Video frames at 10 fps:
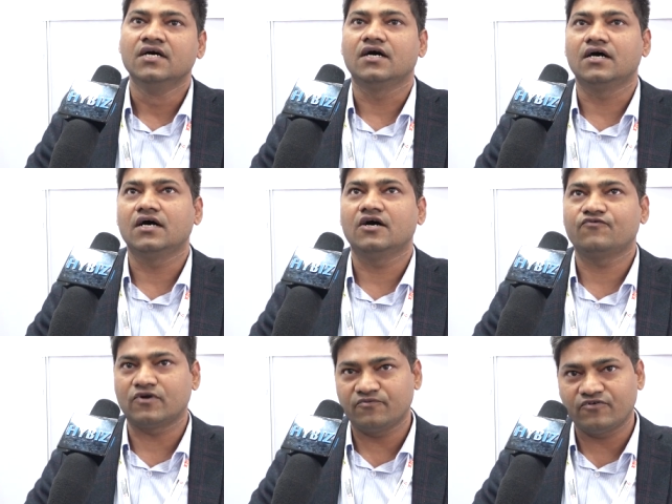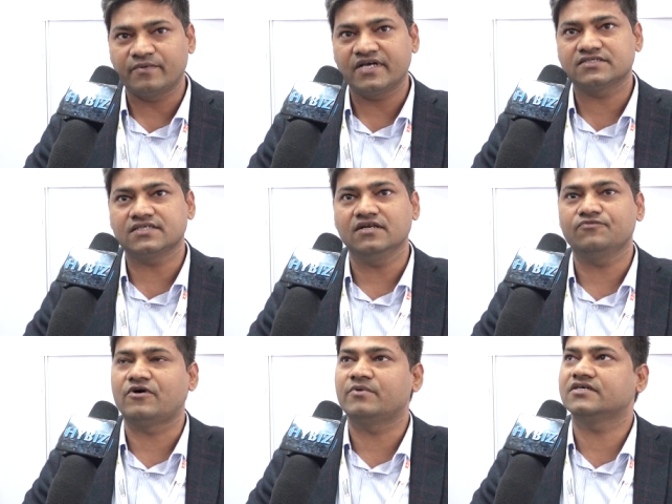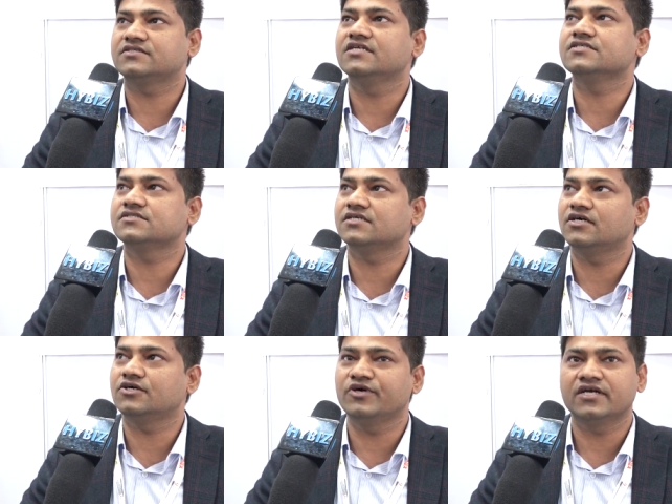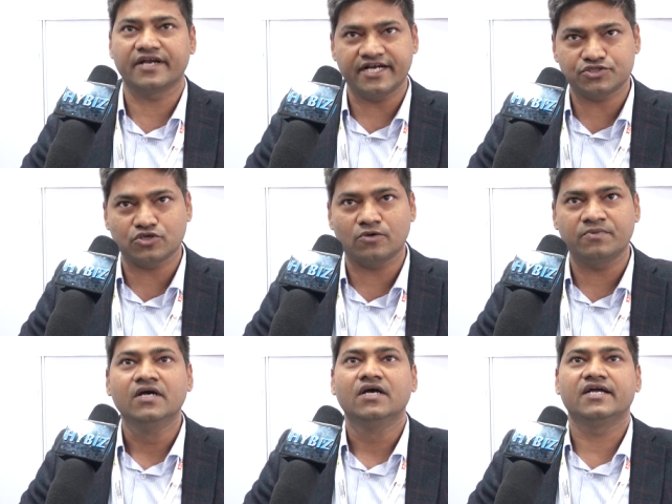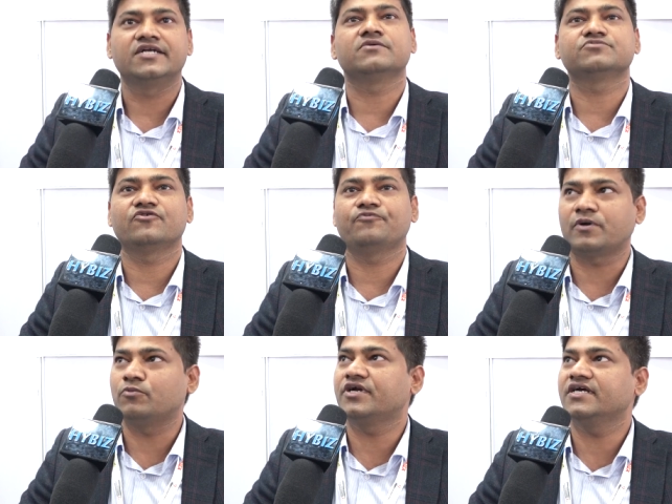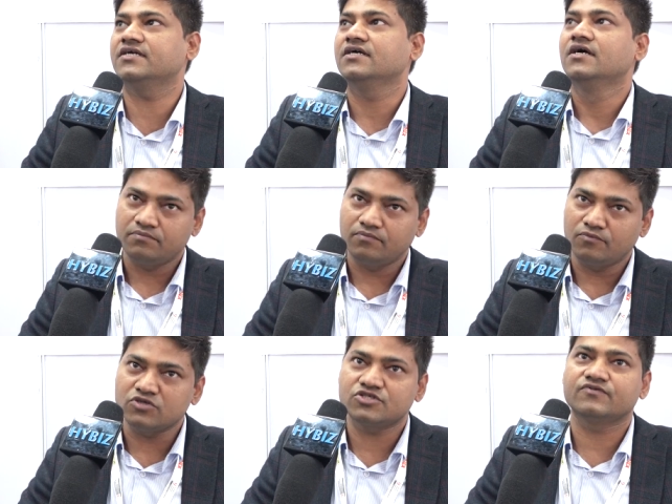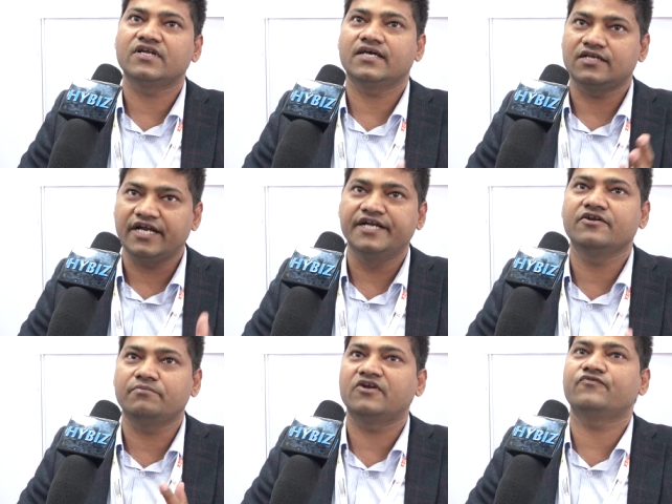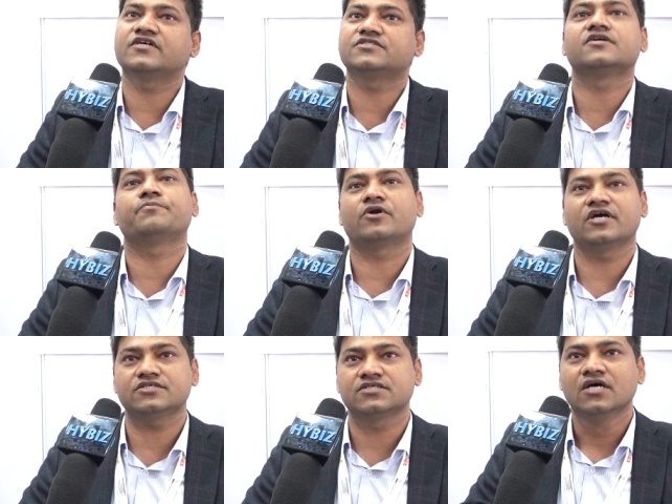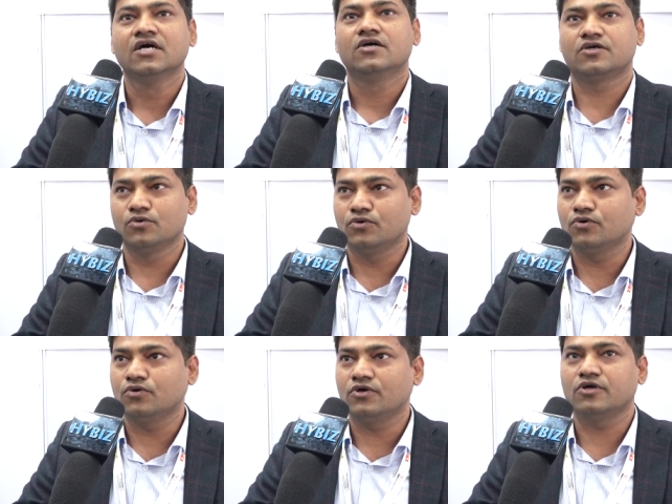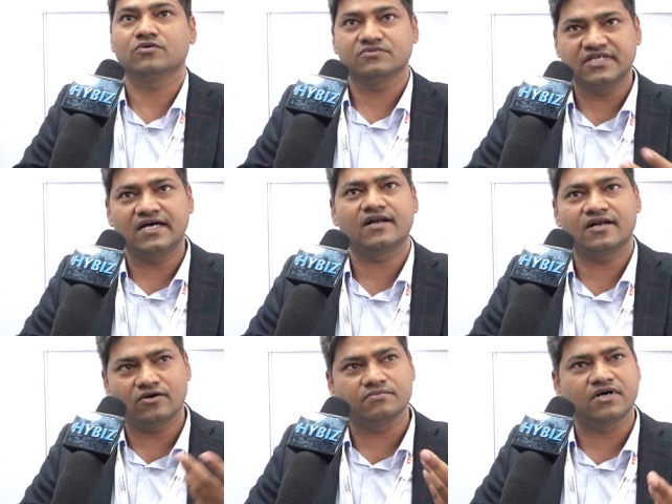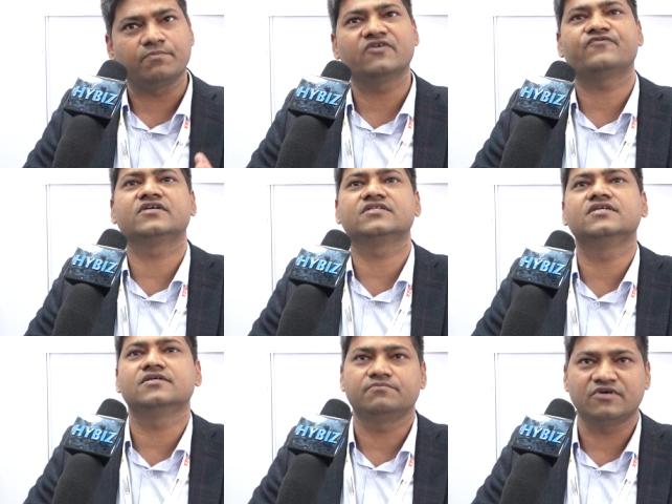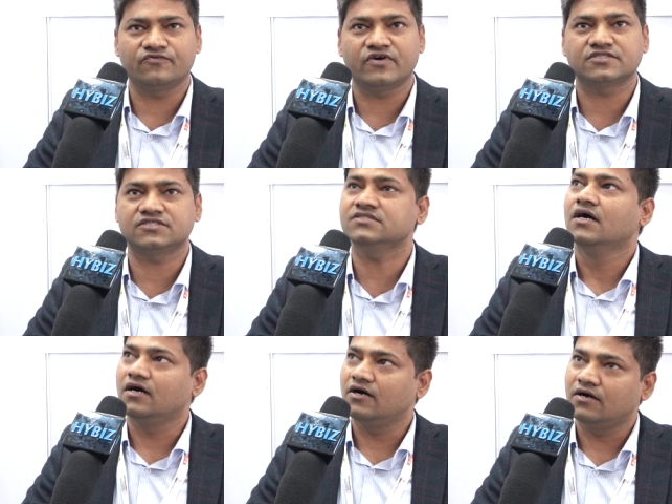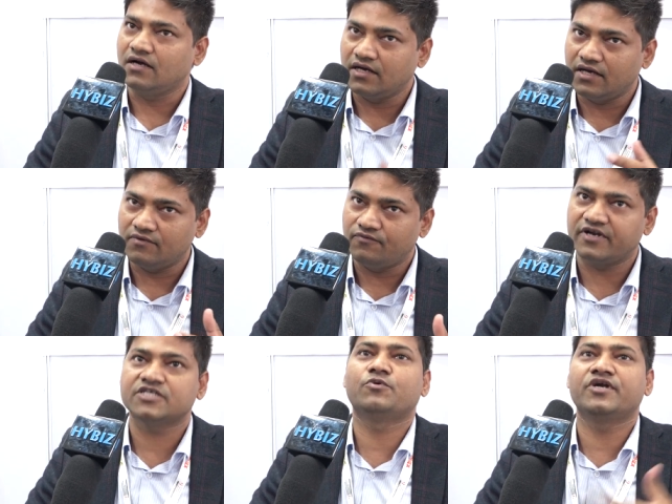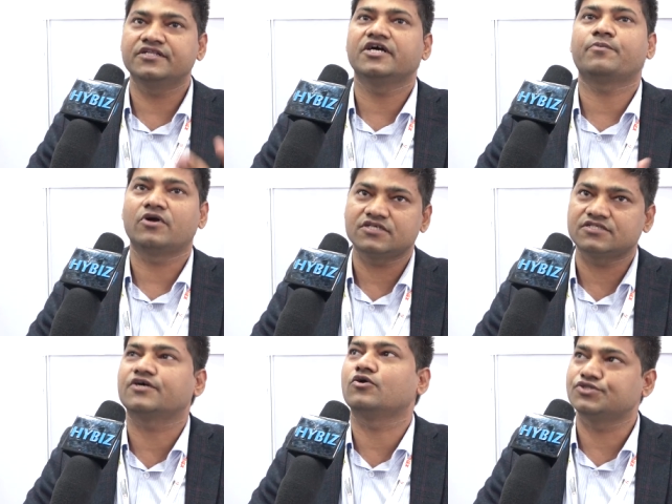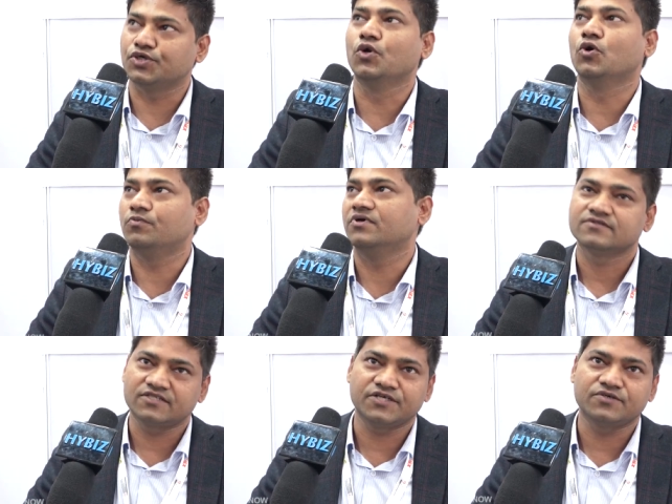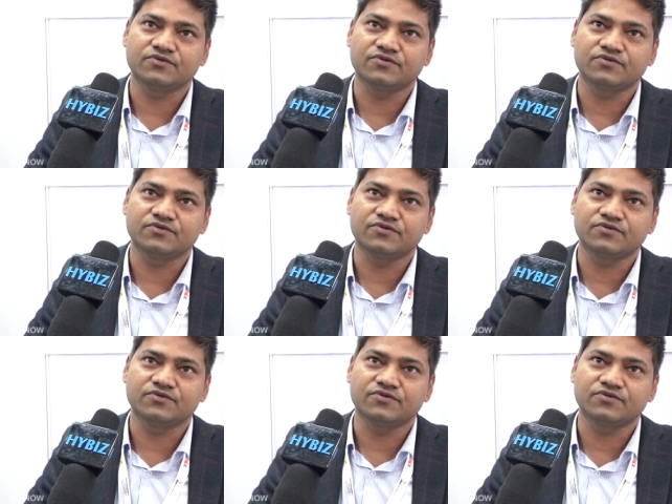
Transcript: from Pharmexcil. Pharmexcil is doing great job in terms of promoting most of the Indian manufactured products to they are uplifting the manufacturers for exporting their products across the globe. Thank